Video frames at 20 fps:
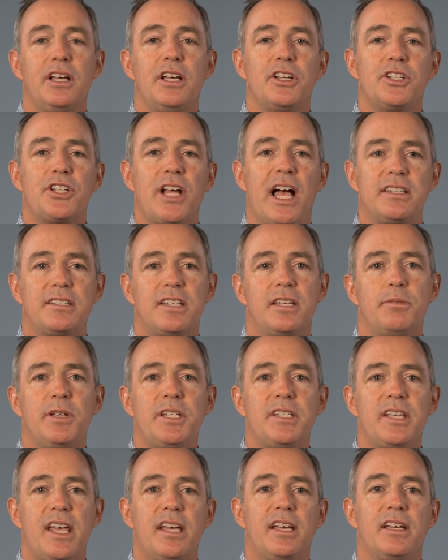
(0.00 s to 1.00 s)
shots can be
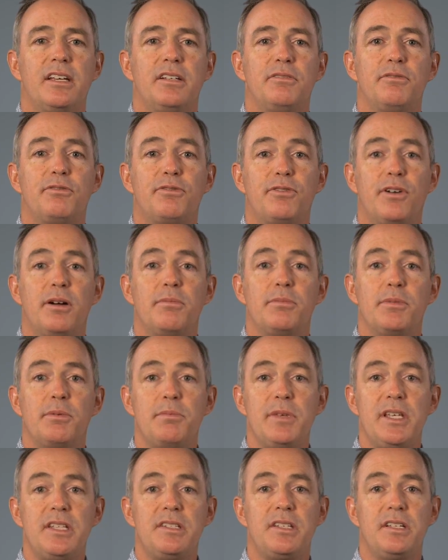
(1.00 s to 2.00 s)
taken from
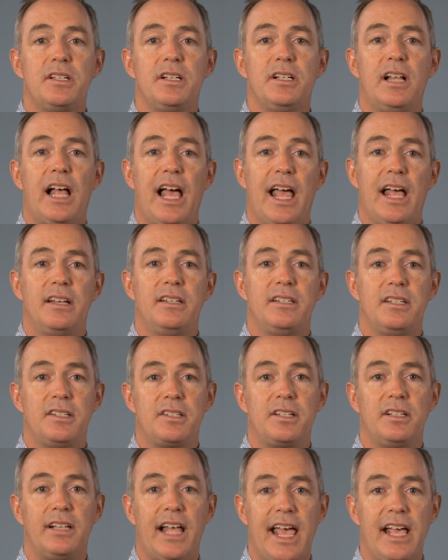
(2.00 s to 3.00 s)
mesial and
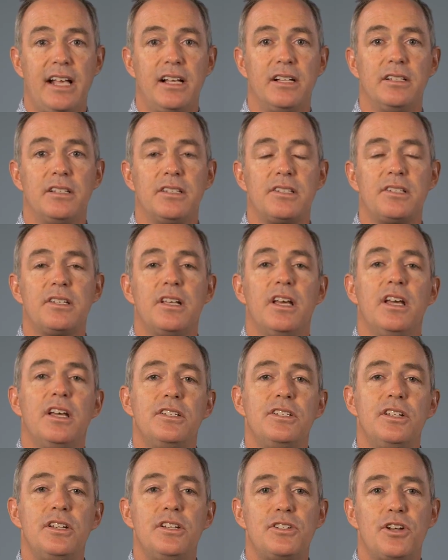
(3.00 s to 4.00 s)
distal angles
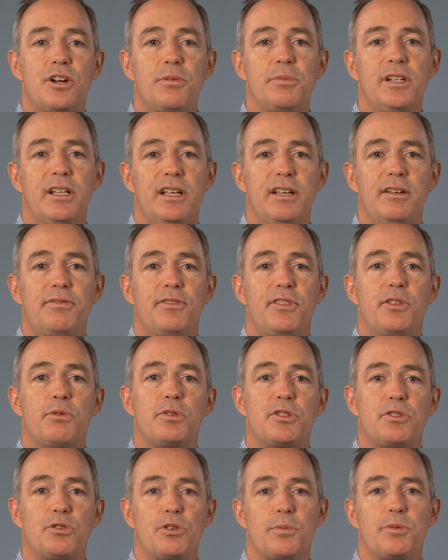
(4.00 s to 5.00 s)
to determine if the
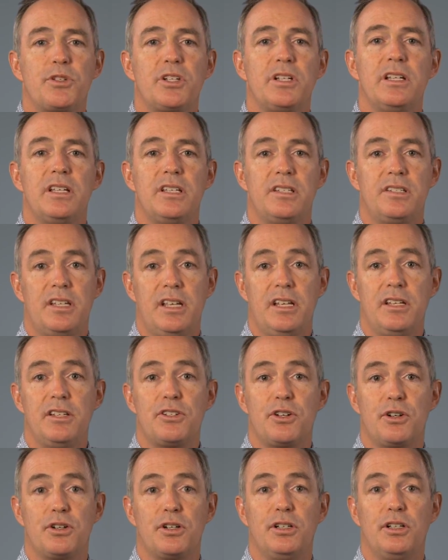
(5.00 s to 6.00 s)
resorption is
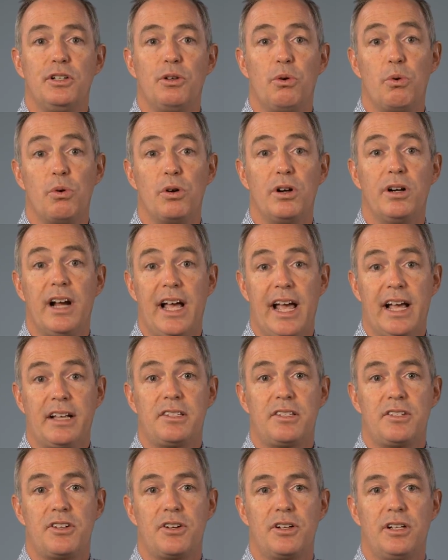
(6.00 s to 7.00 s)
internal or
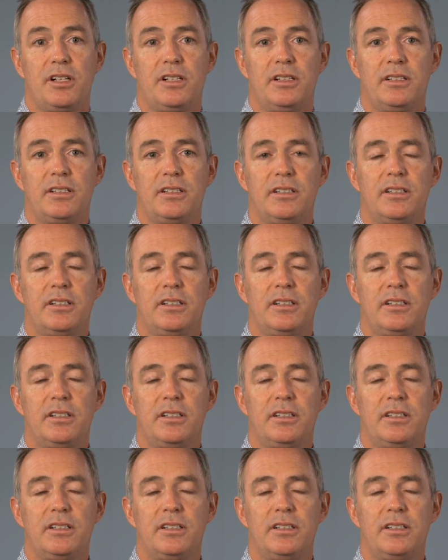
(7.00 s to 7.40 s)
external.